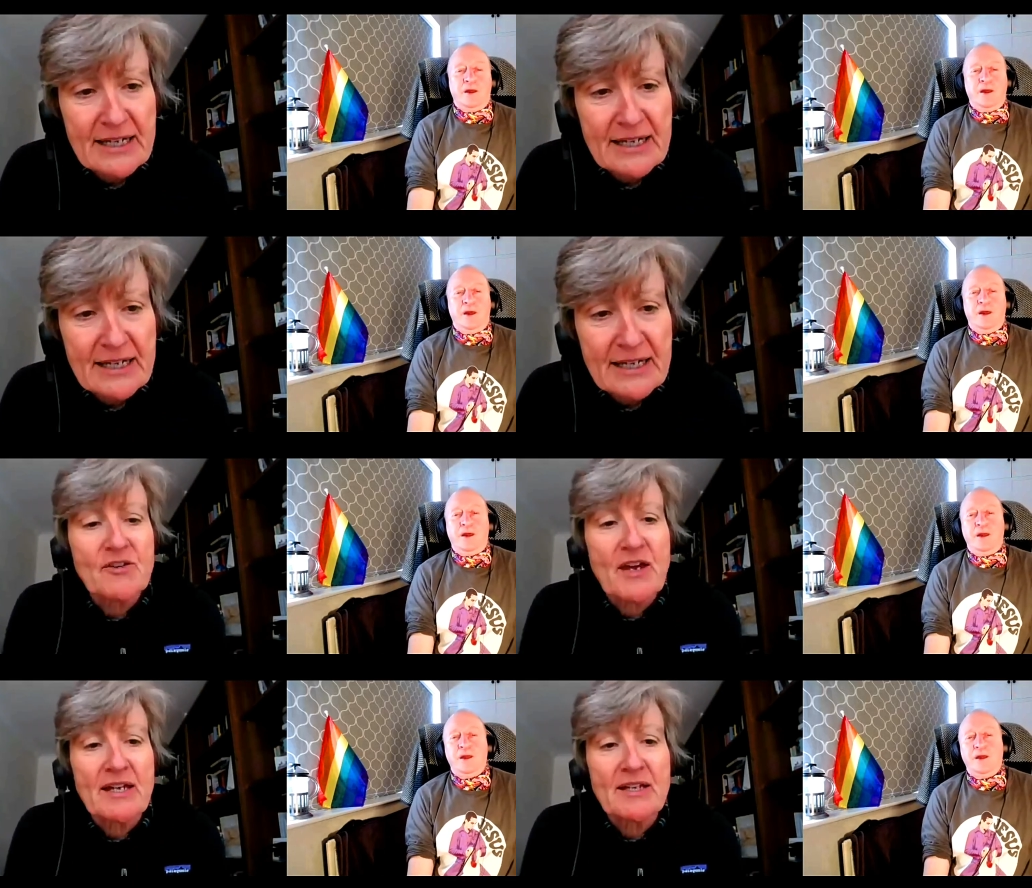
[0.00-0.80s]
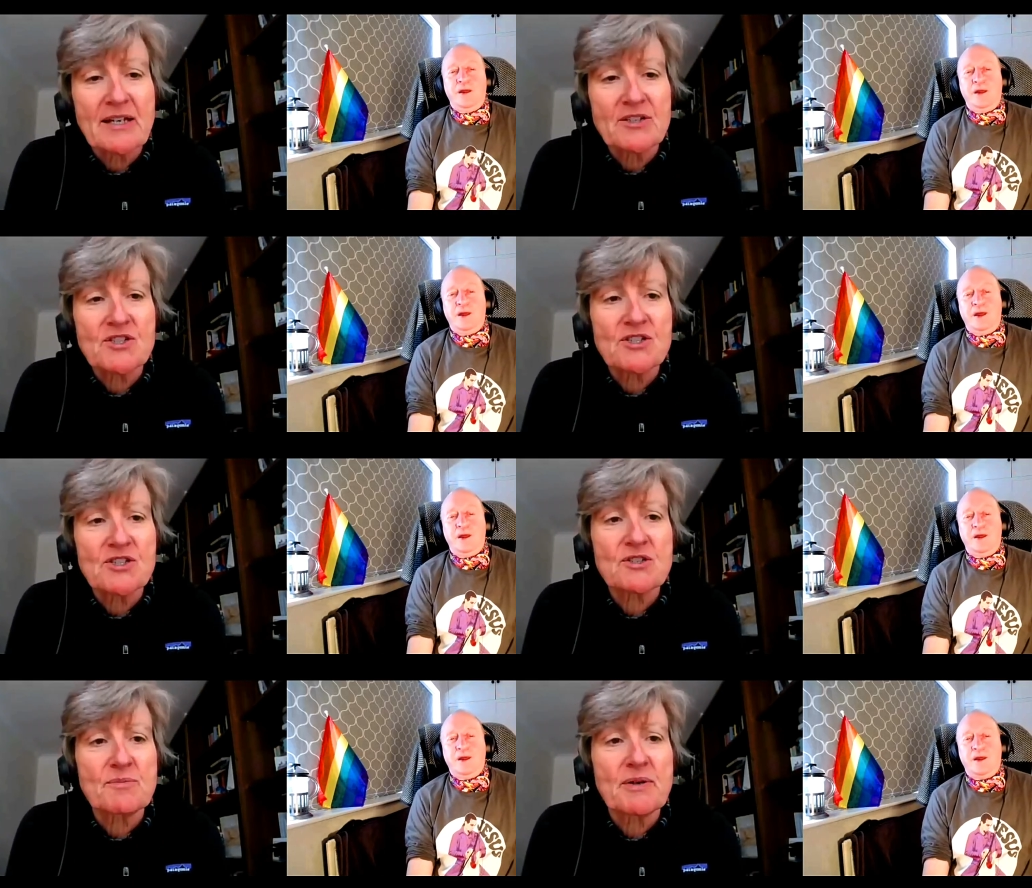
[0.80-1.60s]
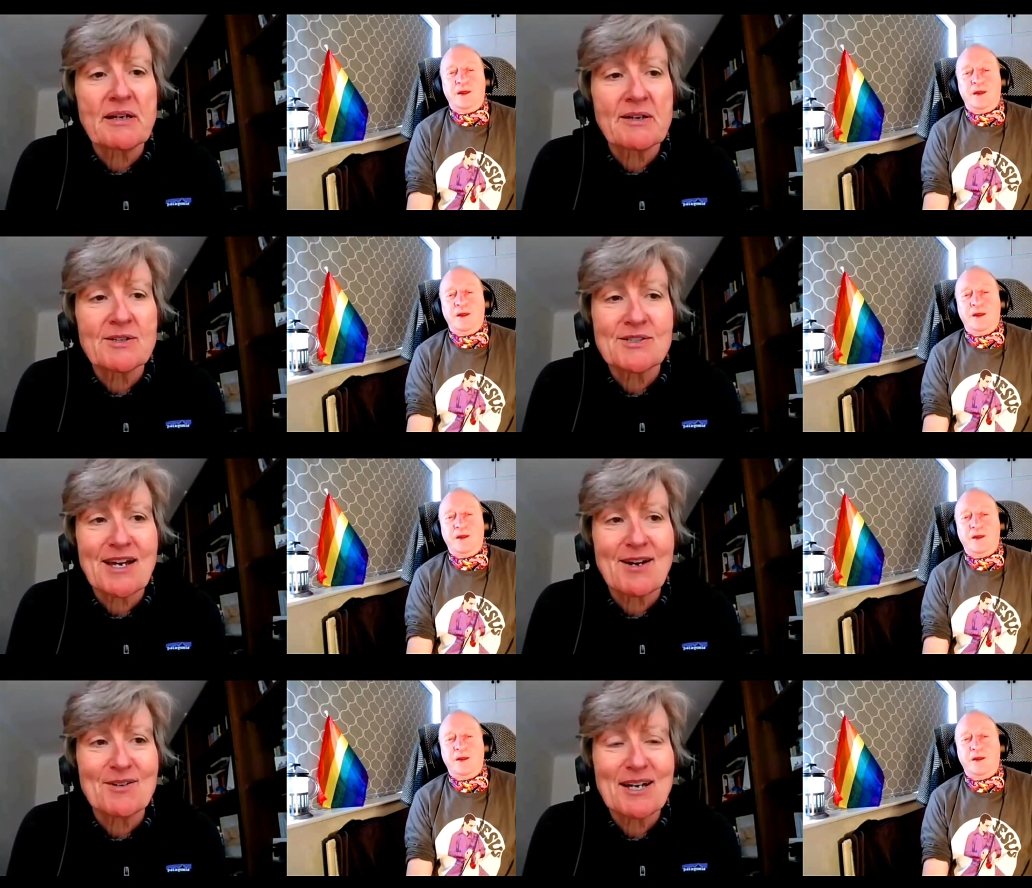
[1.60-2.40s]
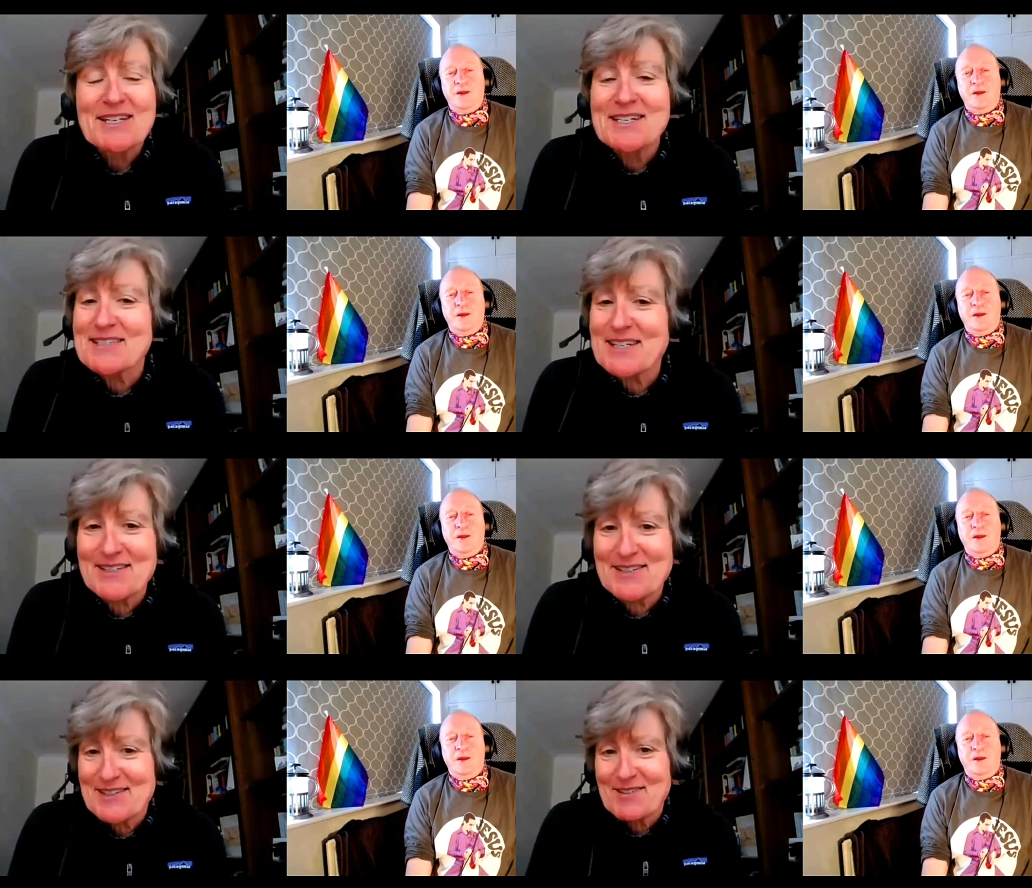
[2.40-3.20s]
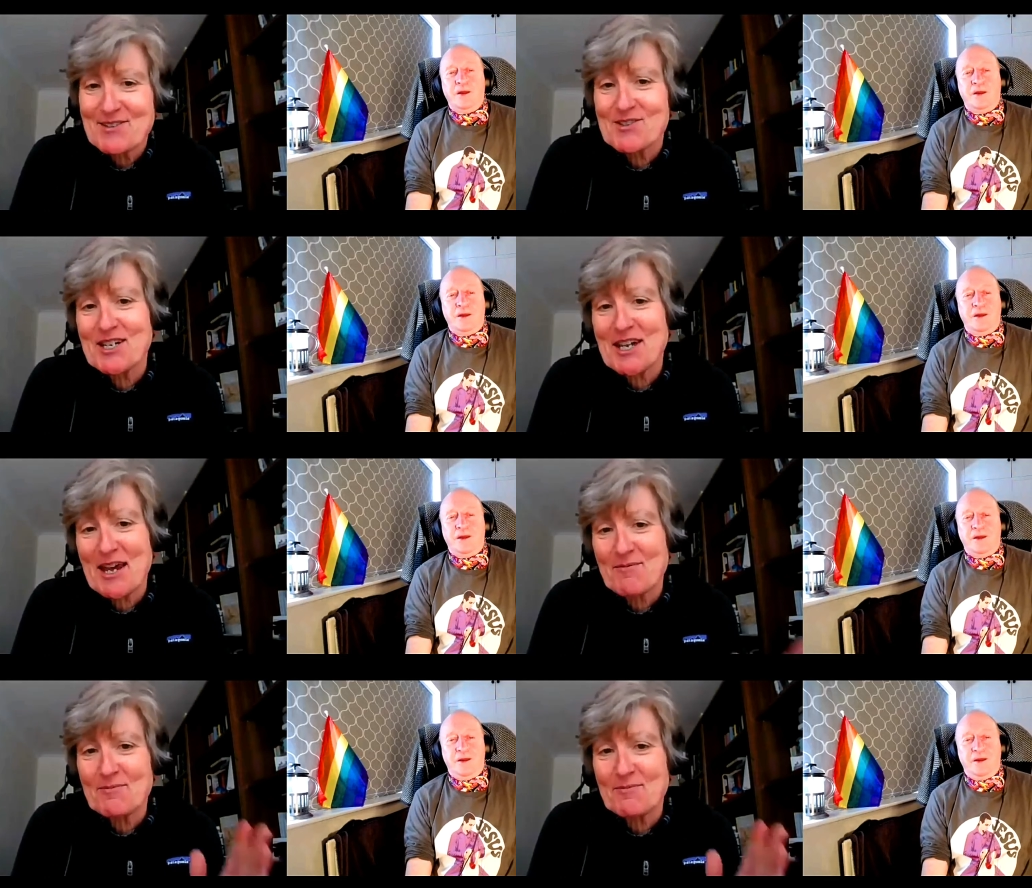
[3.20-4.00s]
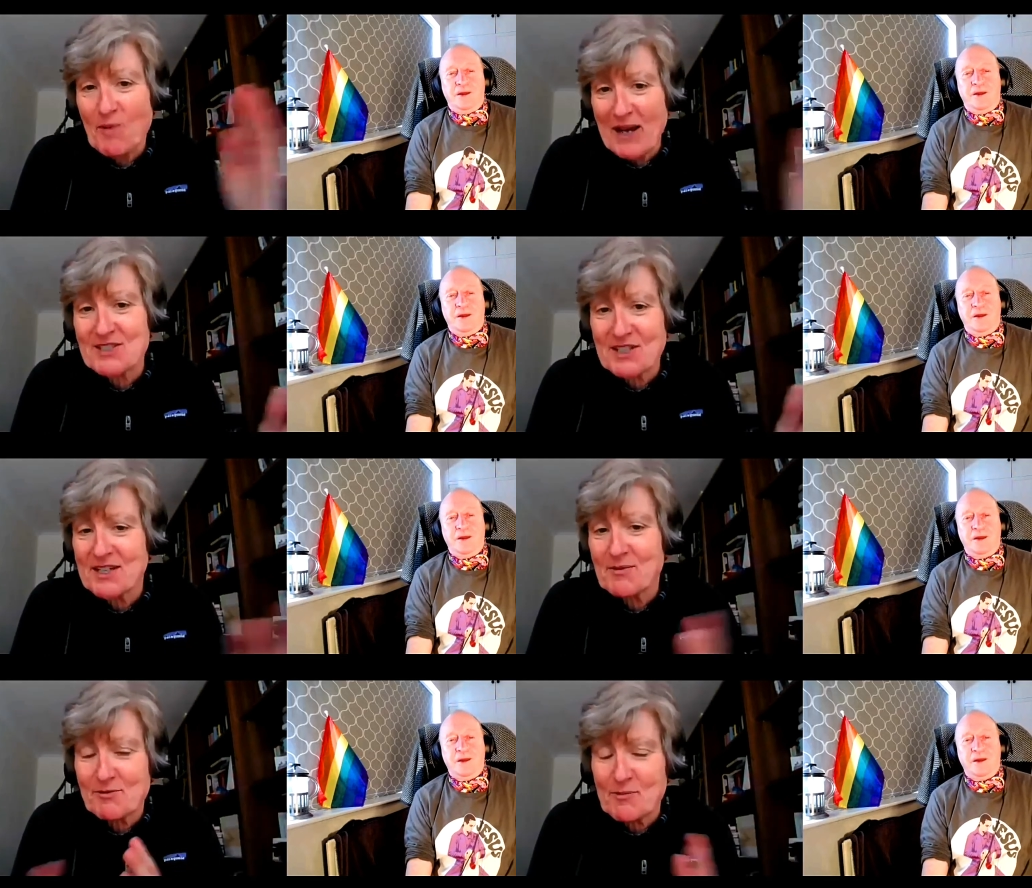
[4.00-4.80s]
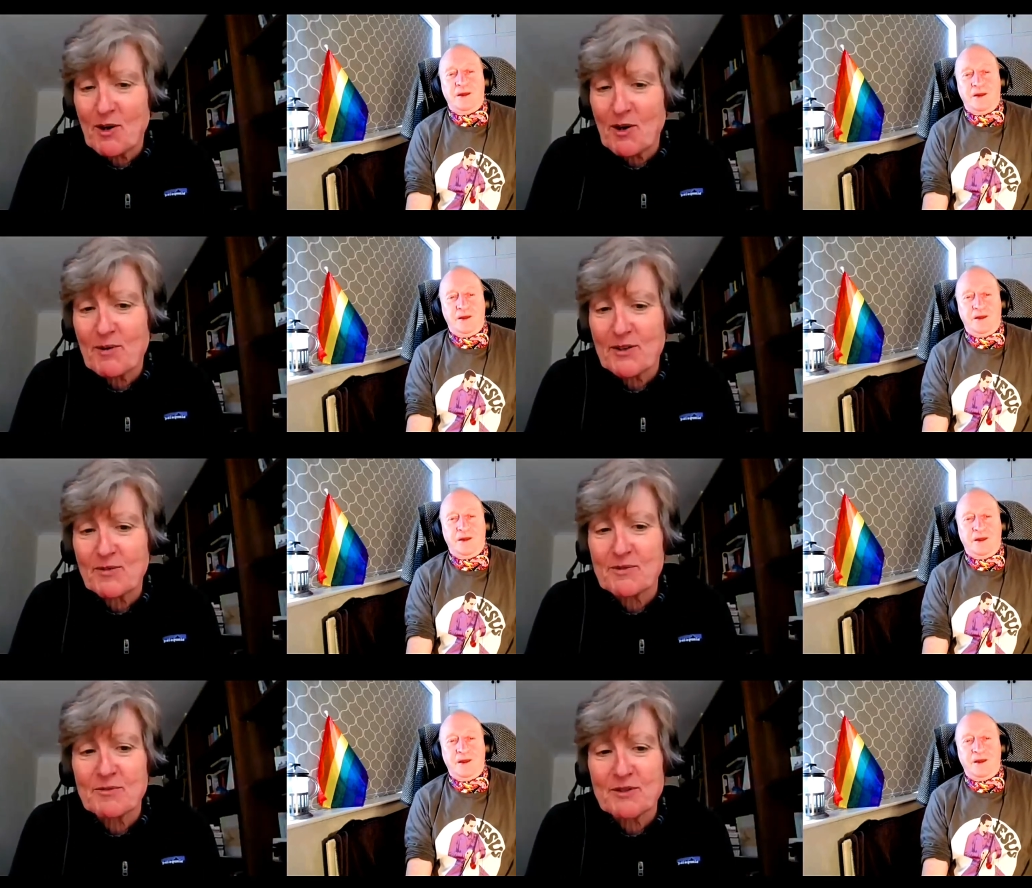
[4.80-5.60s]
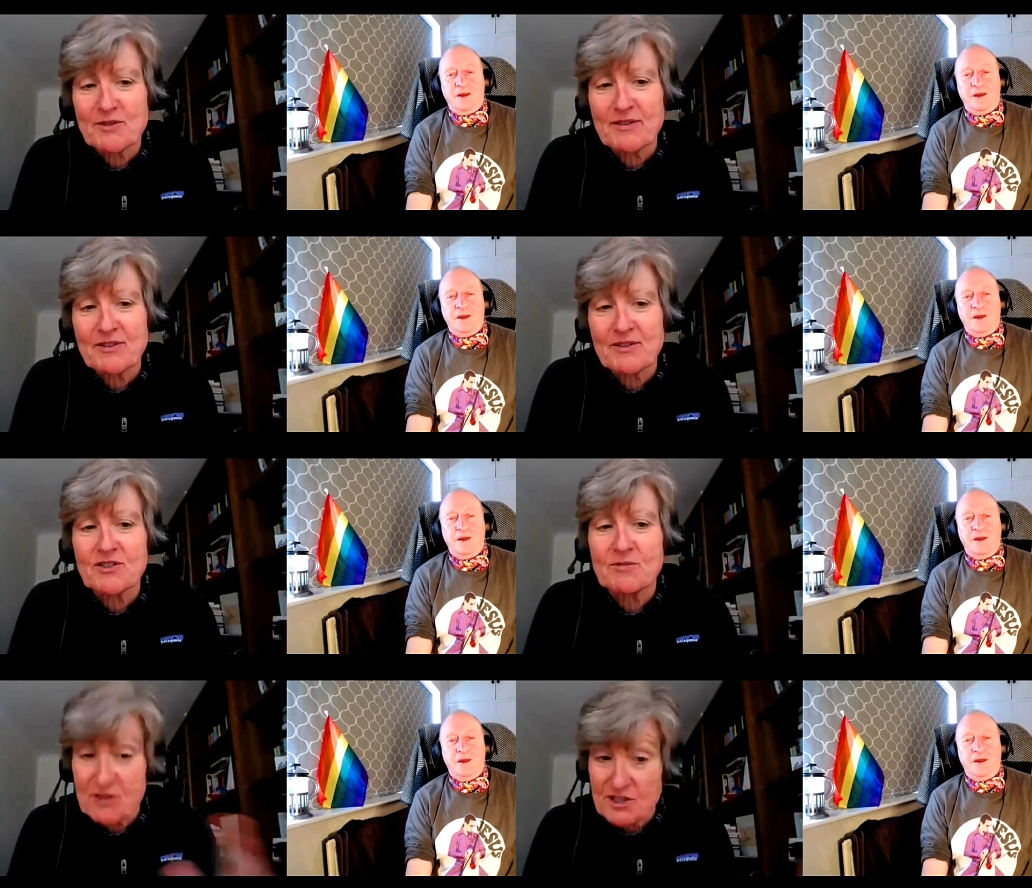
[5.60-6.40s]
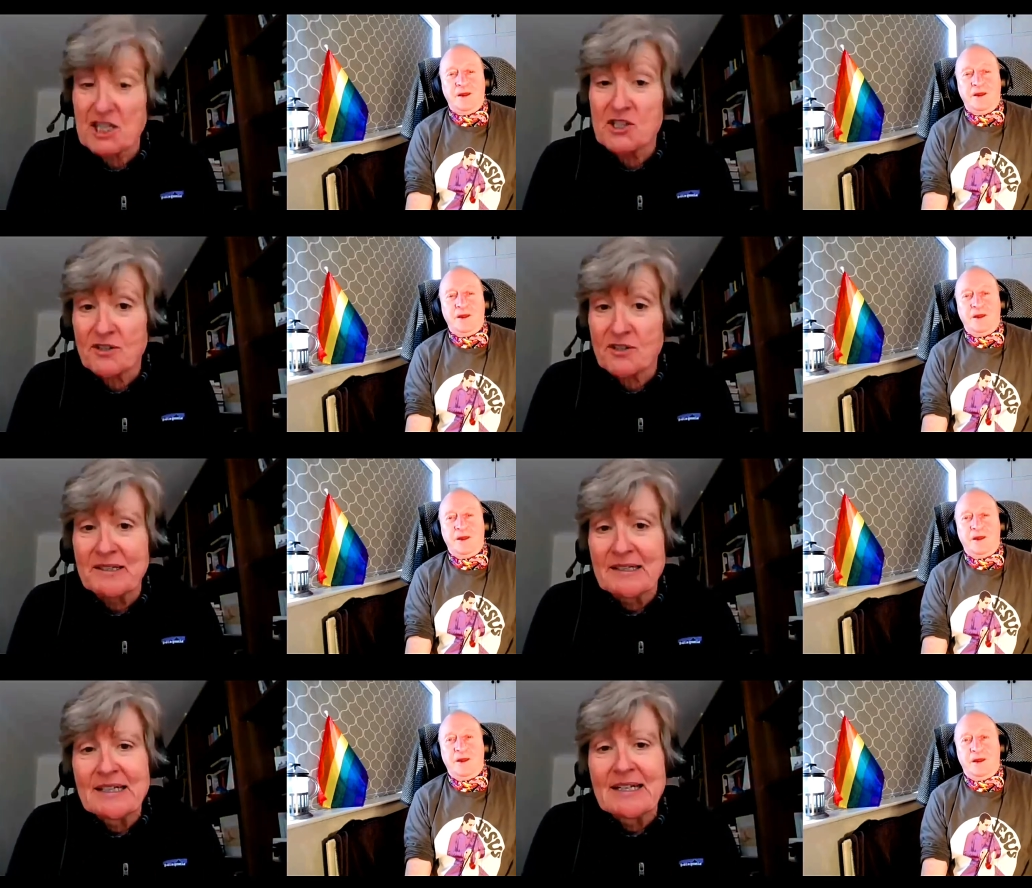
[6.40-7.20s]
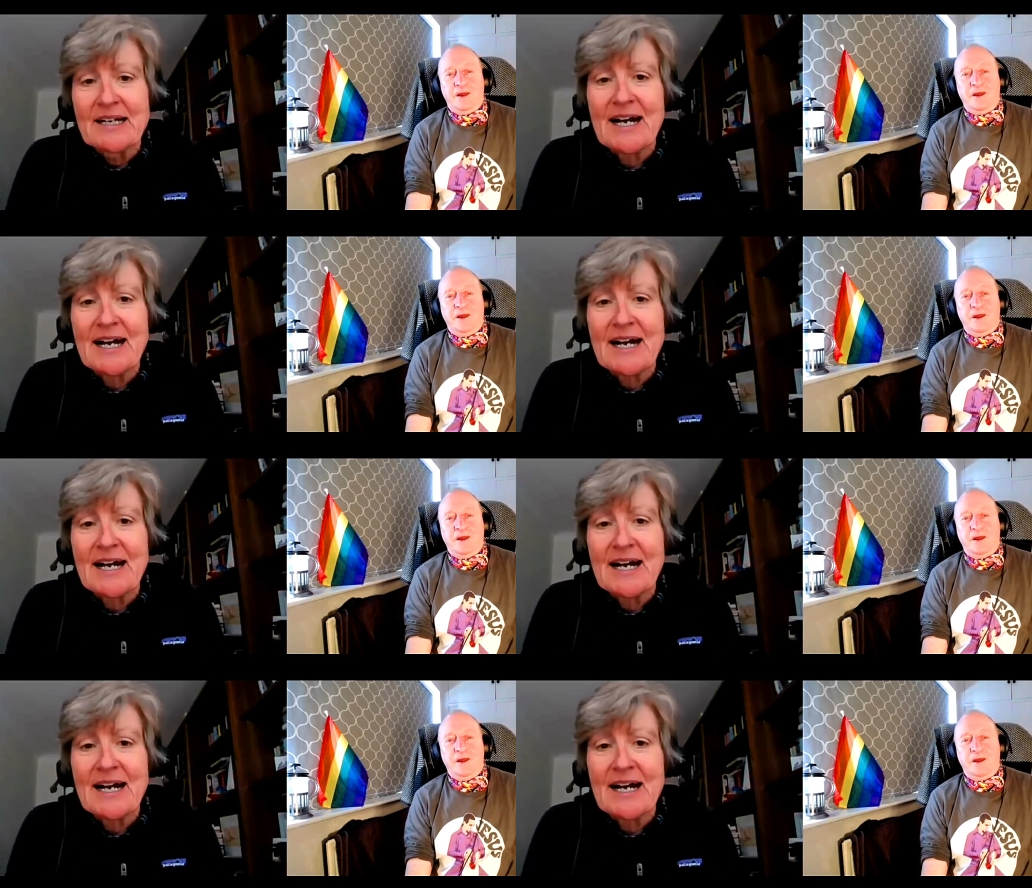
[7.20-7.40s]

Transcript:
Speaker 1: uh, saying that she just appeared down. At ah, these things, she came from the West. I think was from Galway or something. She was she was a teacher, mm-hmm.